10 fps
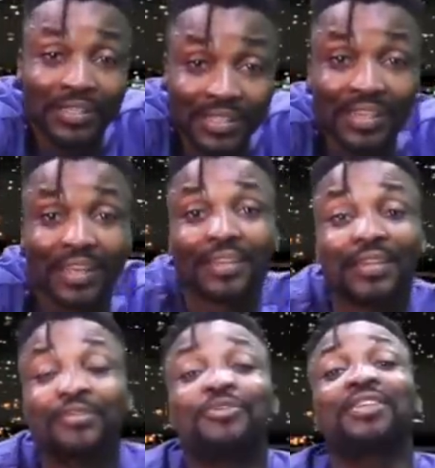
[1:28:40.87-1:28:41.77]
with it.
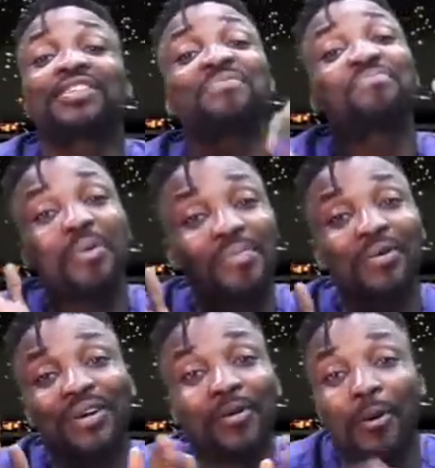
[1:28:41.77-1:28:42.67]
You didn't see
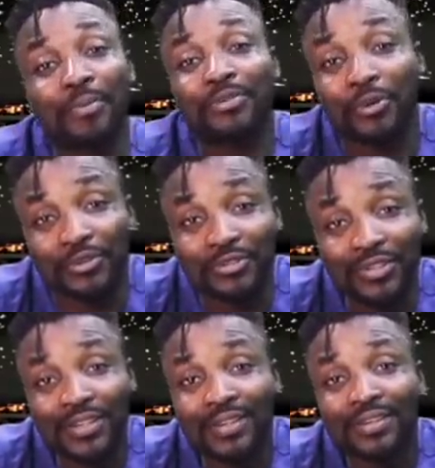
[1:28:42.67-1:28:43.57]
problem where they won't put us.
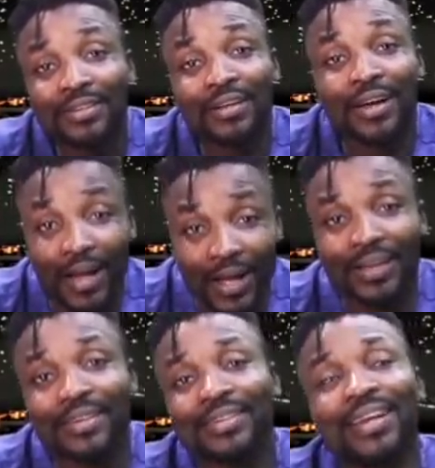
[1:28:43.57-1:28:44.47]

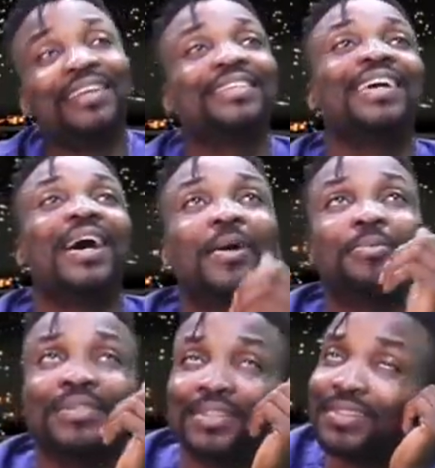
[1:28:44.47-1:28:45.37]
Hey, Nigeria
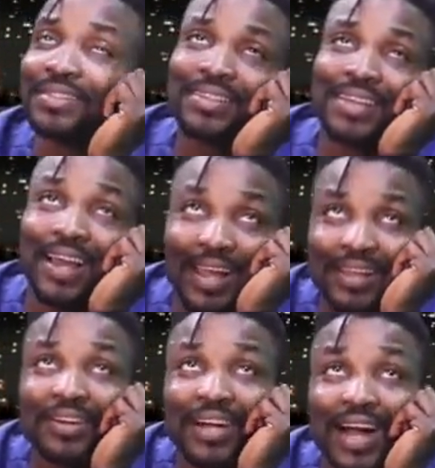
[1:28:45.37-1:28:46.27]
Army.
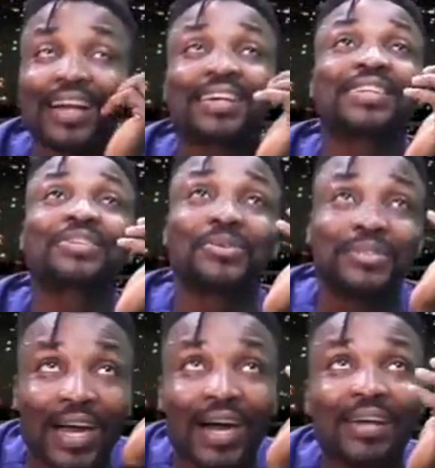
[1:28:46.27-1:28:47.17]
Hey, I agree to
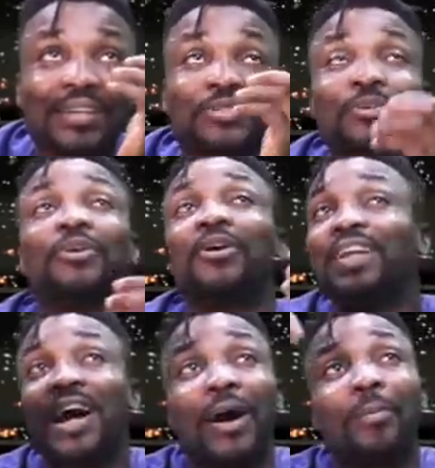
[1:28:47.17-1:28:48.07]
now. So now
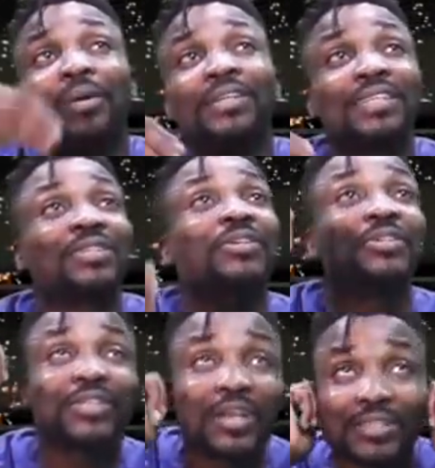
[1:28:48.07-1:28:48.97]
only our body to
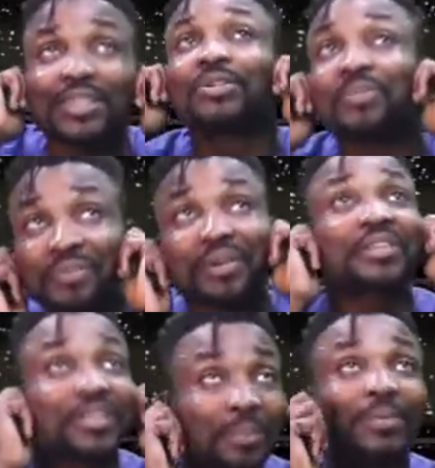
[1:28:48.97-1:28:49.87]
use us to do
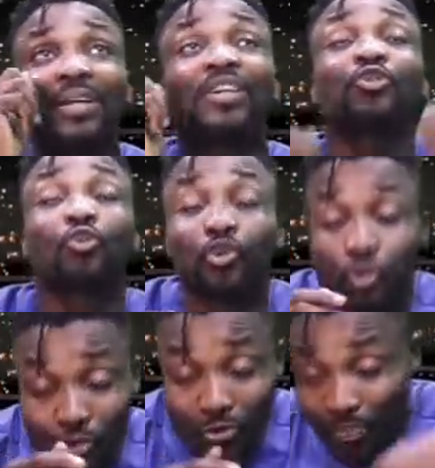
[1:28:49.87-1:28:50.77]
frog job. To shoot